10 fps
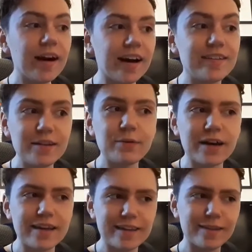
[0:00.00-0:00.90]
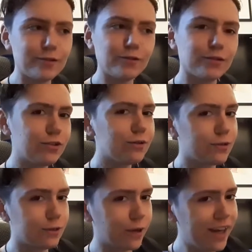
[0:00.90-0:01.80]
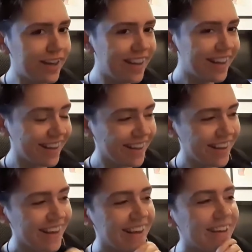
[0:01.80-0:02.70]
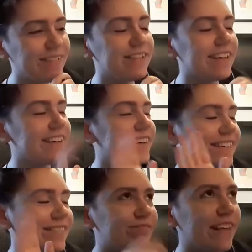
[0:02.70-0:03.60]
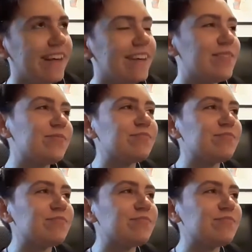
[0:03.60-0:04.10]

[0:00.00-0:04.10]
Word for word: I see why the doctor chose you. And we were like, oh yeah